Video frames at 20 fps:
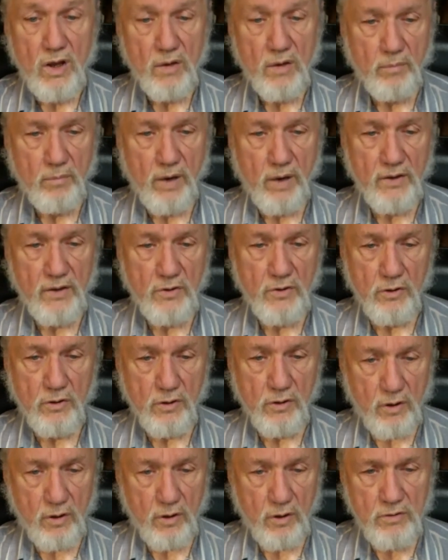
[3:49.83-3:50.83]
by
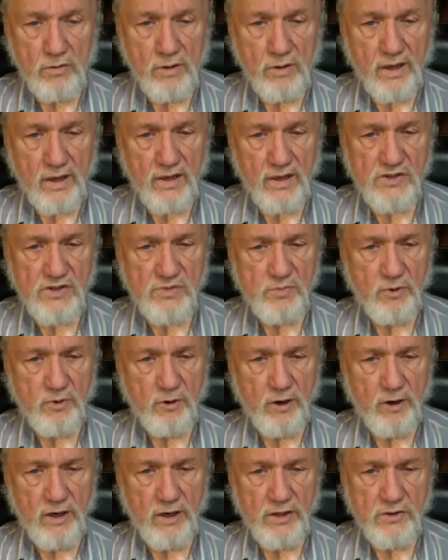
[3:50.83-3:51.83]
your own
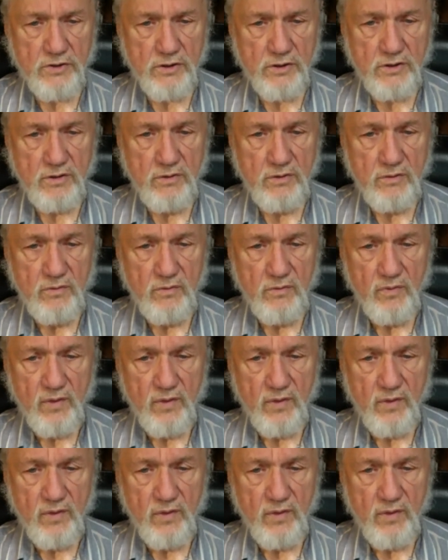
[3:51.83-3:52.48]
aspiration